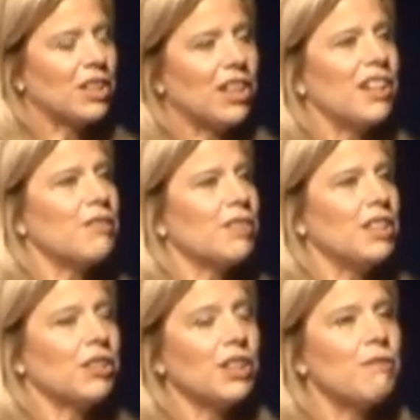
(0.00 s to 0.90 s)

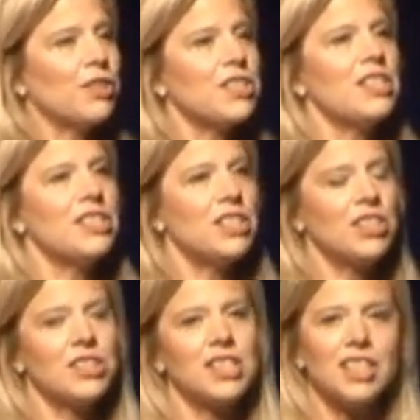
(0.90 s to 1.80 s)
conversant
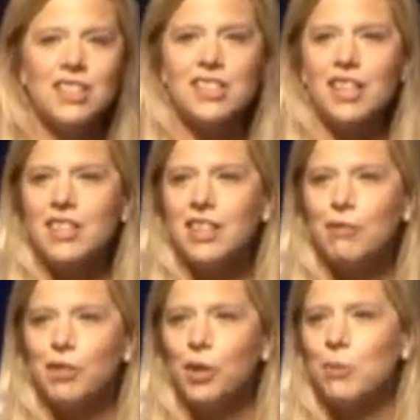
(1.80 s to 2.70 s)
digital skills, I
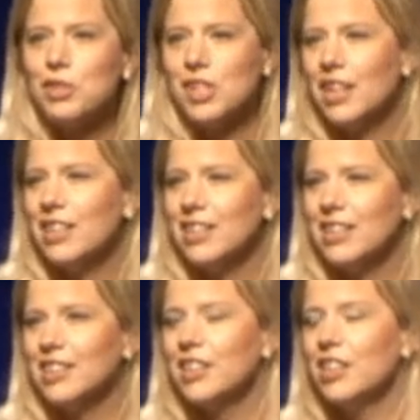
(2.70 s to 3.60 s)
think, for almost
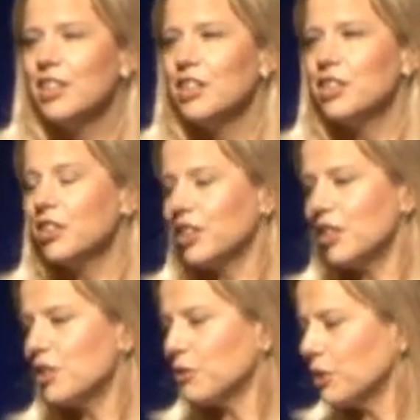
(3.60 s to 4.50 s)
anything you're gonna
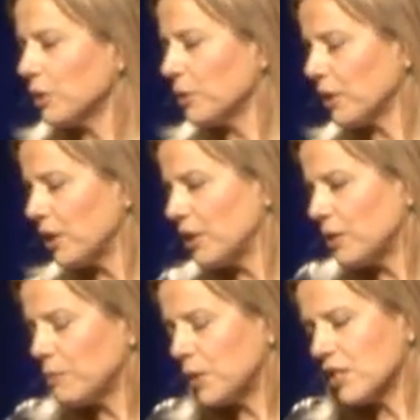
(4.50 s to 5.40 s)
do
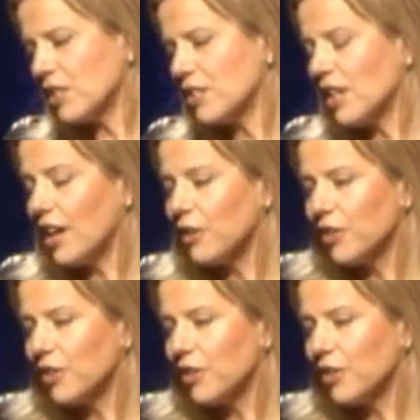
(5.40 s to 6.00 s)
in business now.